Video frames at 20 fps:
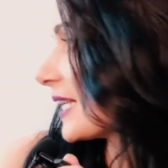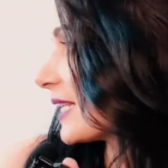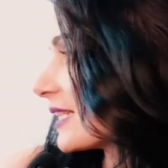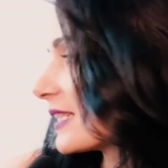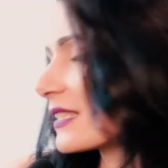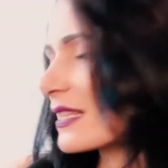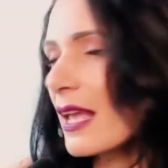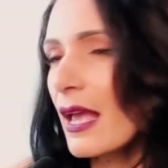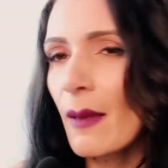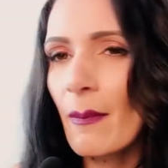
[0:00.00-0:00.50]

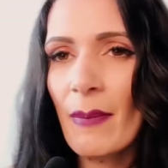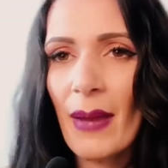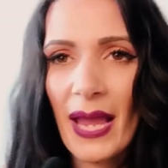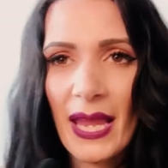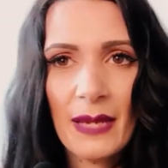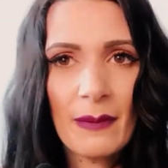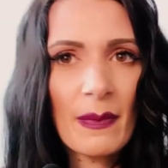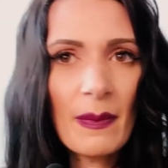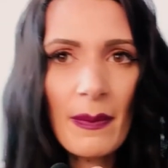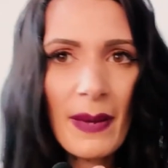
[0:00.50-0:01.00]
is it a
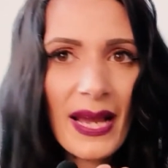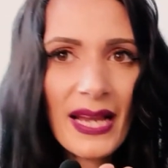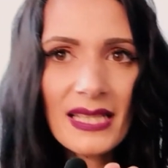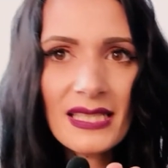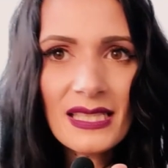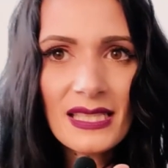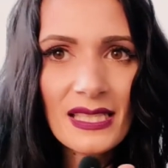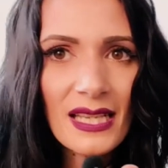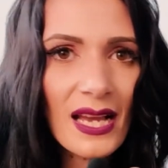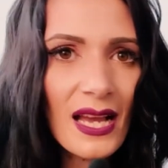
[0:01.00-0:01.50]
paper
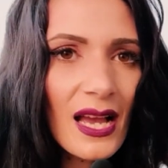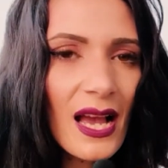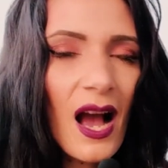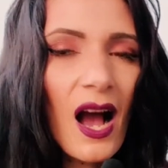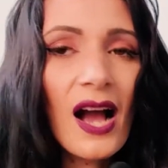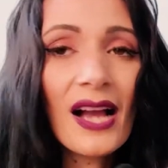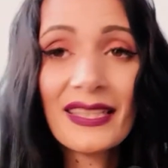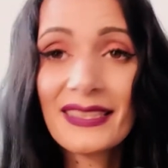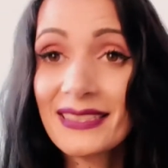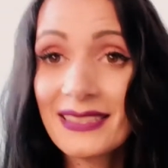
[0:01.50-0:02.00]
bag
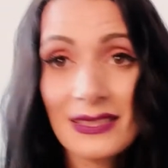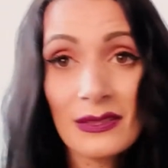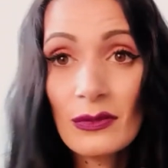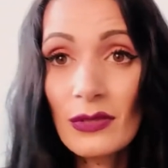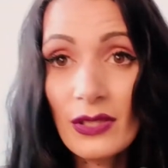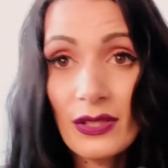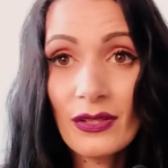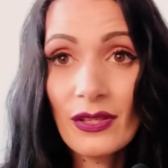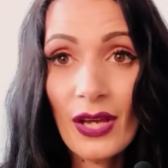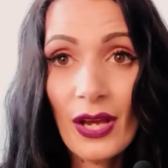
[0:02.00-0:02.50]
skirt? I
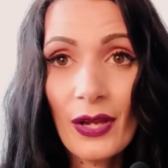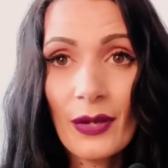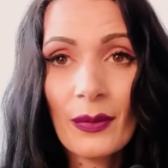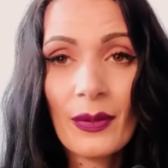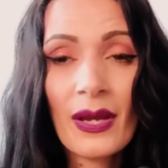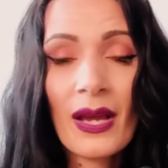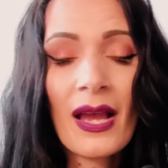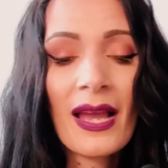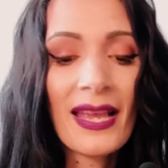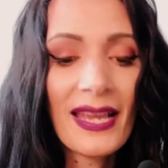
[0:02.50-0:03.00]
still don't
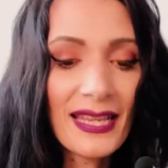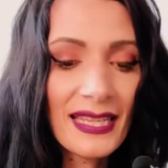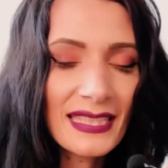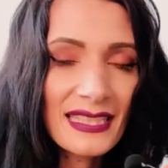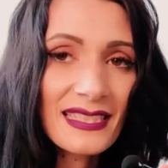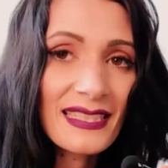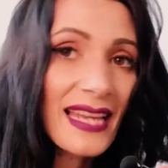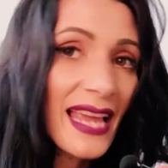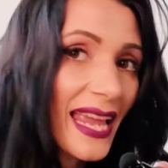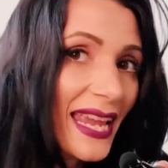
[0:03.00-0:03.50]
know.
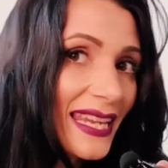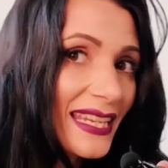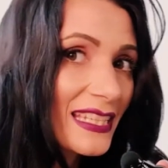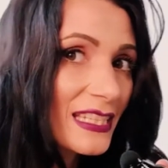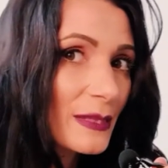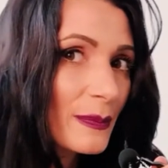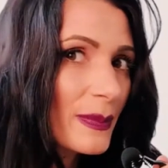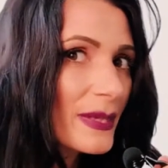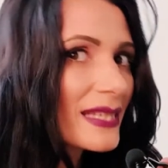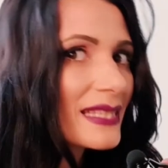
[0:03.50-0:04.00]
It's an
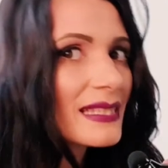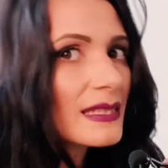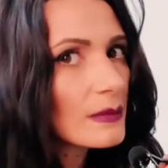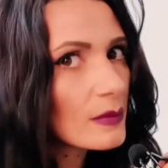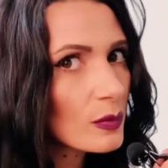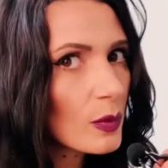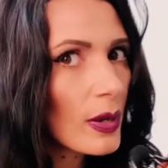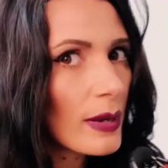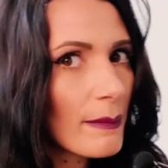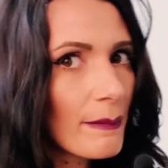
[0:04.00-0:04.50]
8, but it
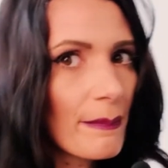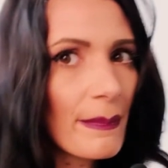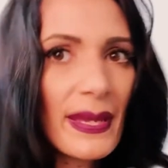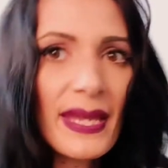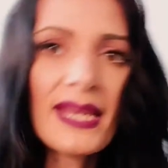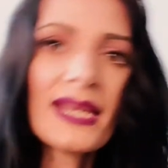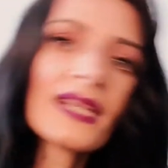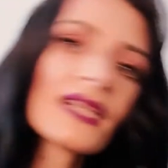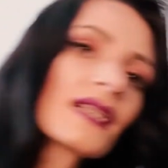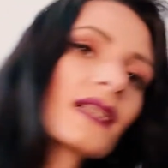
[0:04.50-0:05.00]
seems quite
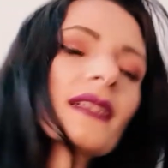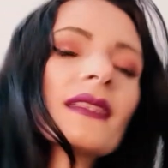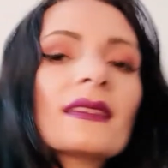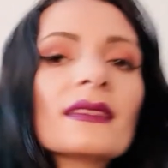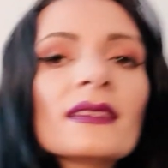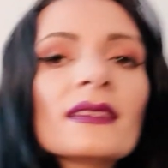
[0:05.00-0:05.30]
big.